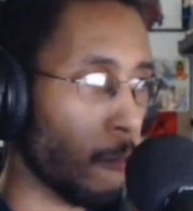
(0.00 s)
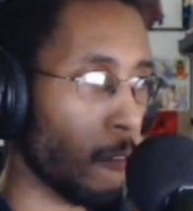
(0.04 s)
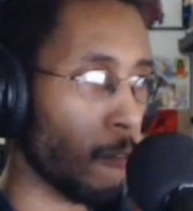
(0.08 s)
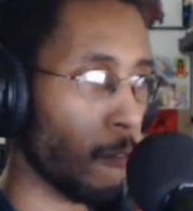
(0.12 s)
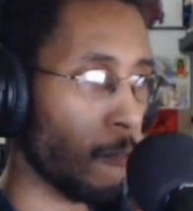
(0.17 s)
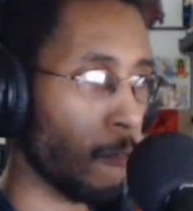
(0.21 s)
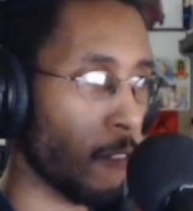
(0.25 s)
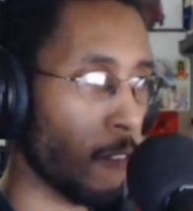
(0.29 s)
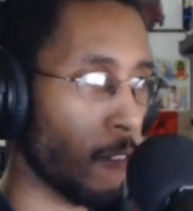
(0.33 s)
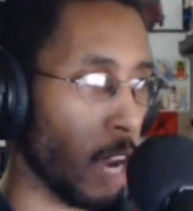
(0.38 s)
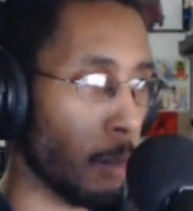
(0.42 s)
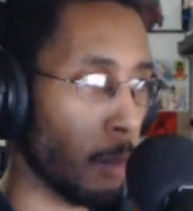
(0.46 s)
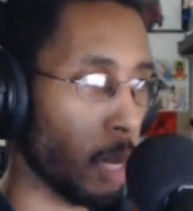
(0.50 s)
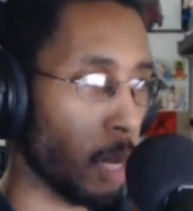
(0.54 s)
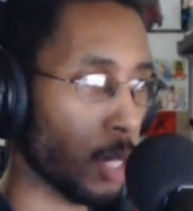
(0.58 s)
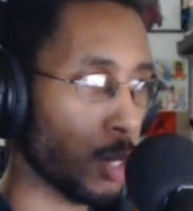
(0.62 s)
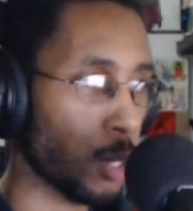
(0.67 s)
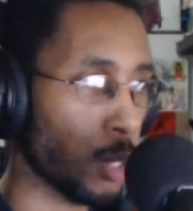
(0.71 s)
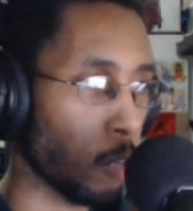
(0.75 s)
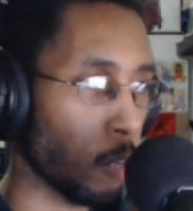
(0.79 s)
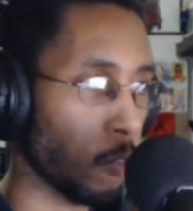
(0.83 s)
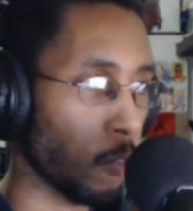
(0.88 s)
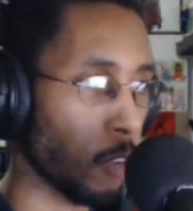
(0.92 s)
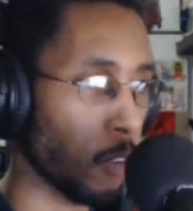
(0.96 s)
often find
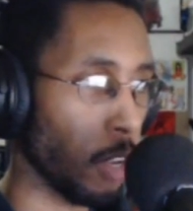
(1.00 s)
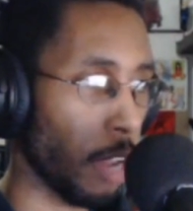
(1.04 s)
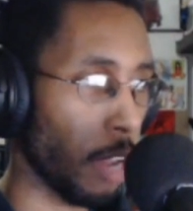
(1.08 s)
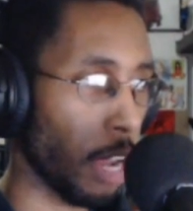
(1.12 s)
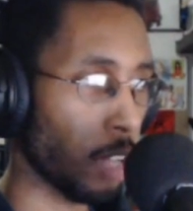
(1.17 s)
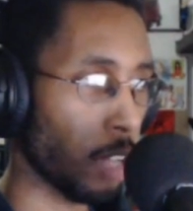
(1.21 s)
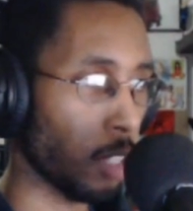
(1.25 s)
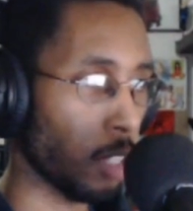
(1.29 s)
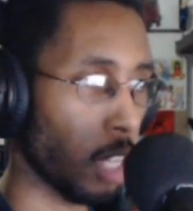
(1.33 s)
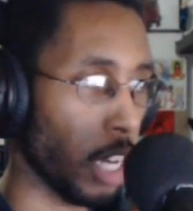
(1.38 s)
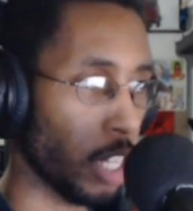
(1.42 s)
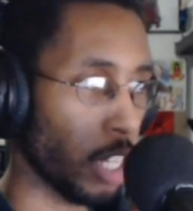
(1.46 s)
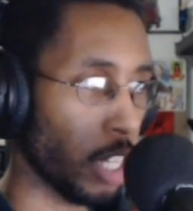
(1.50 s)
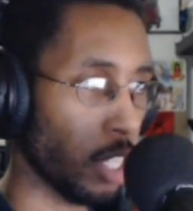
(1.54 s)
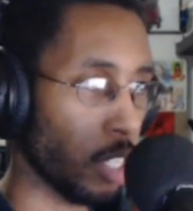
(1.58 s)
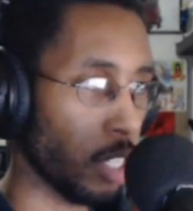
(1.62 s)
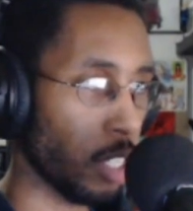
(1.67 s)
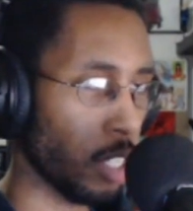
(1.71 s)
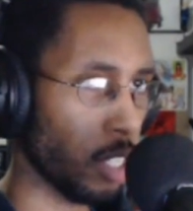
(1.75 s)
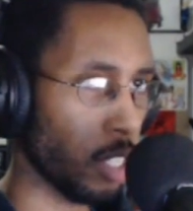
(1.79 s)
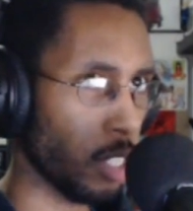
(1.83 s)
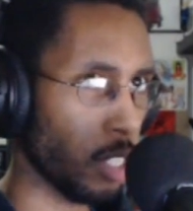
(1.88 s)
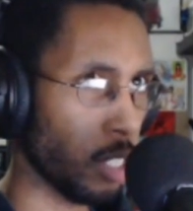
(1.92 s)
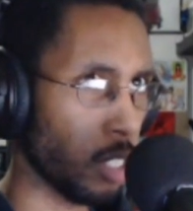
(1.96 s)
myself not
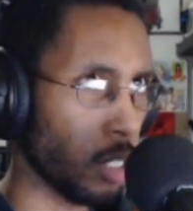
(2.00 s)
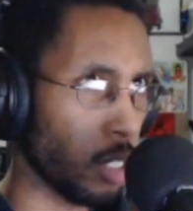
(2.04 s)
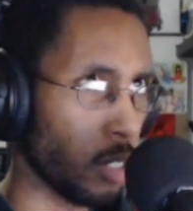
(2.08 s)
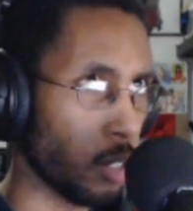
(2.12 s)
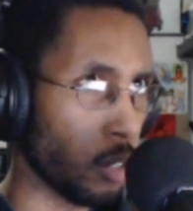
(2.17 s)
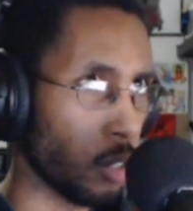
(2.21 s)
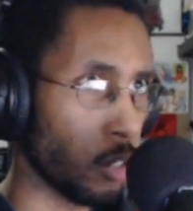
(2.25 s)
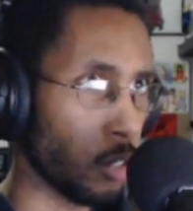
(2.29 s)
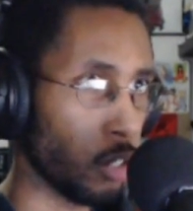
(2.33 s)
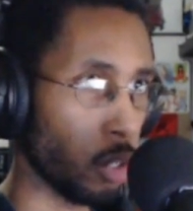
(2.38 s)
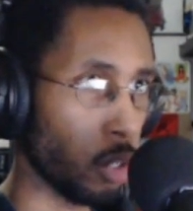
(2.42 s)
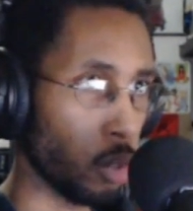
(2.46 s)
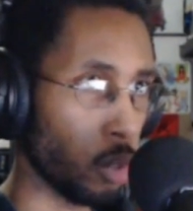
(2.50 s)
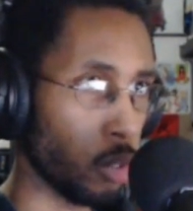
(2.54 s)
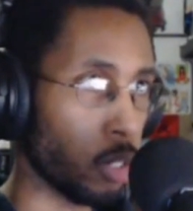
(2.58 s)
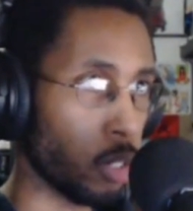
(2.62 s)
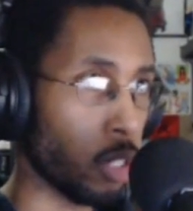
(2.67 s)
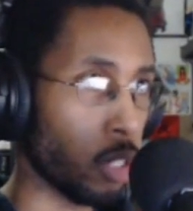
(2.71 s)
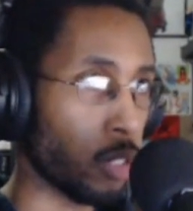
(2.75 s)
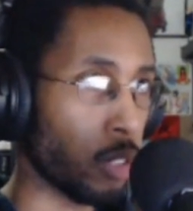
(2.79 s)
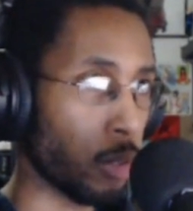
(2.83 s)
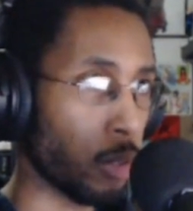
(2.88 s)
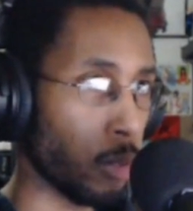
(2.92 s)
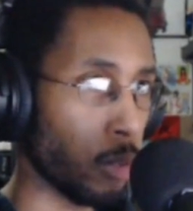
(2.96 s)
liking is
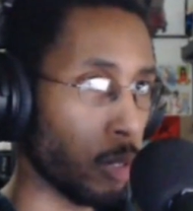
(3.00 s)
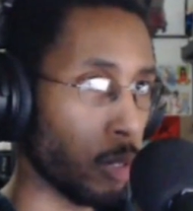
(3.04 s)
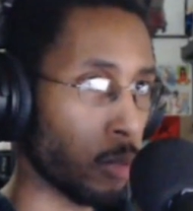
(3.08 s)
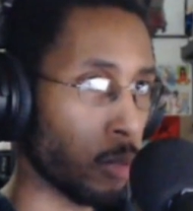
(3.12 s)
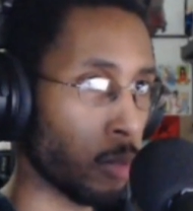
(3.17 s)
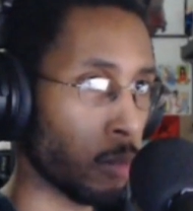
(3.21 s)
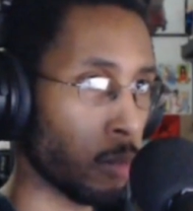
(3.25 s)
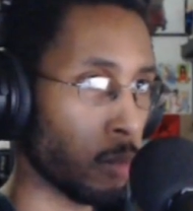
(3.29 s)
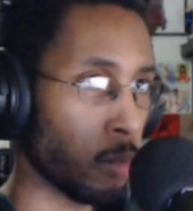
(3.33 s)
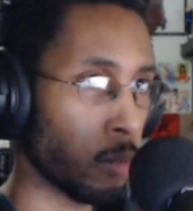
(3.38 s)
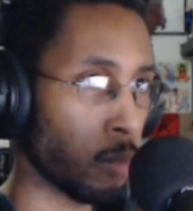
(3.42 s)
josei series.